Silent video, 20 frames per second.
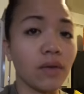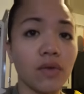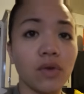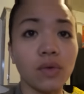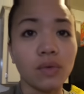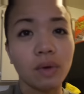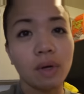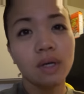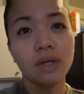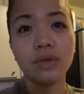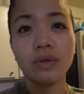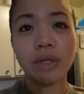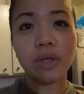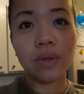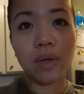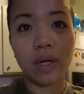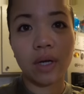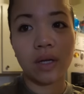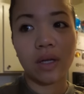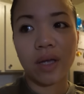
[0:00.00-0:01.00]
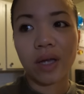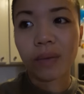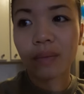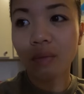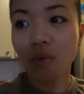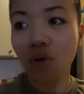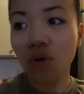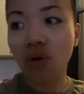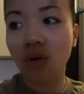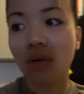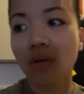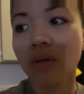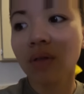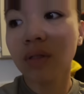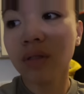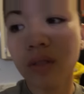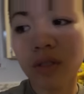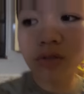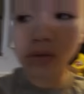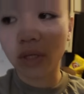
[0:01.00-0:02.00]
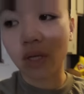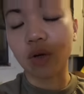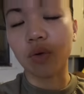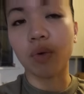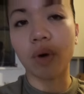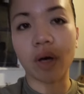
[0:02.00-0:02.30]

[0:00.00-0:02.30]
If you want to drink water, you get more drinking